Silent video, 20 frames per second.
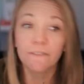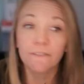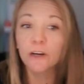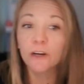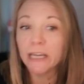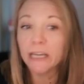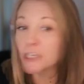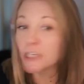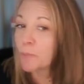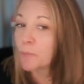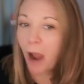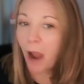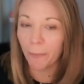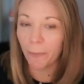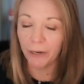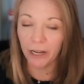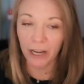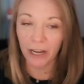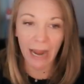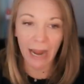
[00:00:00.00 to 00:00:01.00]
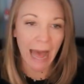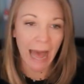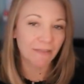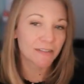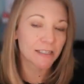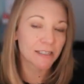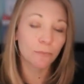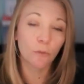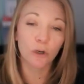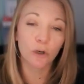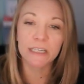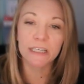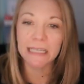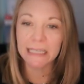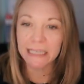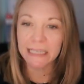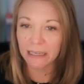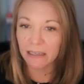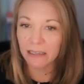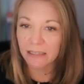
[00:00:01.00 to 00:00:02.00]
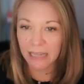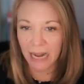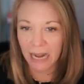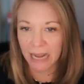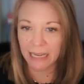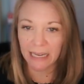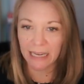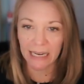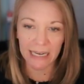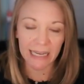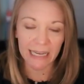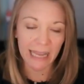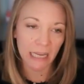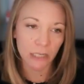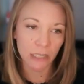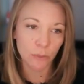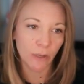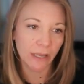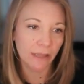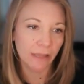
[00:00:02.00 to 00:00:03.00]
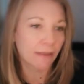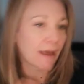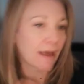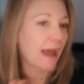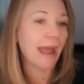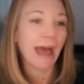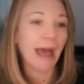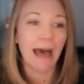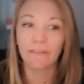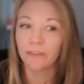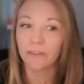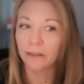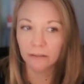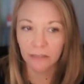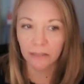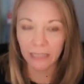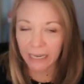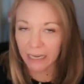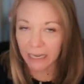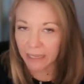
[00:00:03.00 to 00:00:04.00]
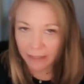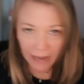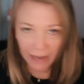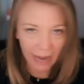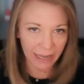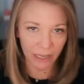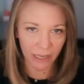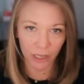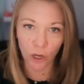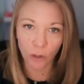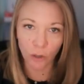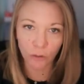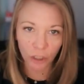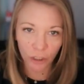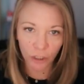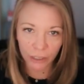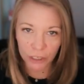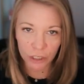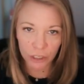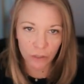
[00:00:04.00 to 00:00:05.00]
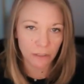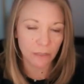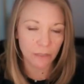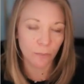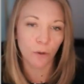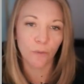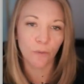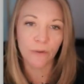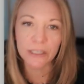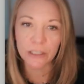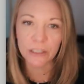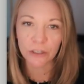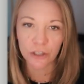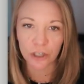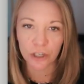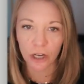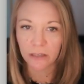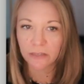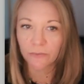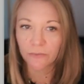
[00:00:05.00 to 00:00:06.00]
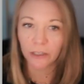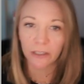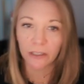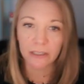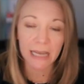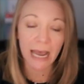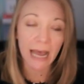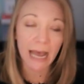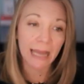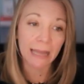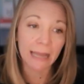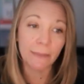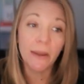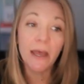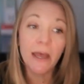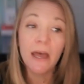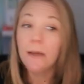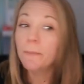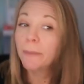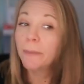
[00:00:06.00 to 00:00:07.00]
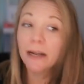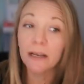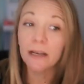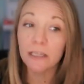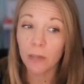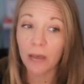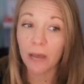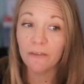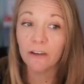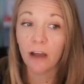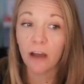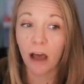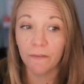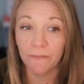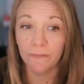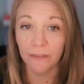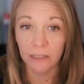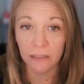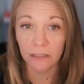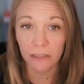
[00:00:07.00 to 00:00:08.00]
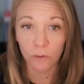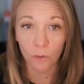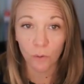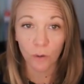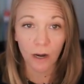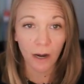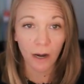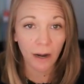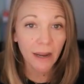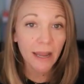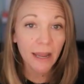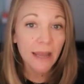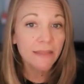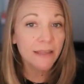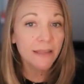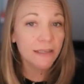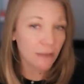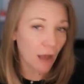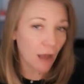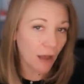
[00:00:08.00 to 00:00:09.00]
For each property, I have some more details that I can engage with. I have a link that I can go look and do some more research on real time, but I also have a confidence score. This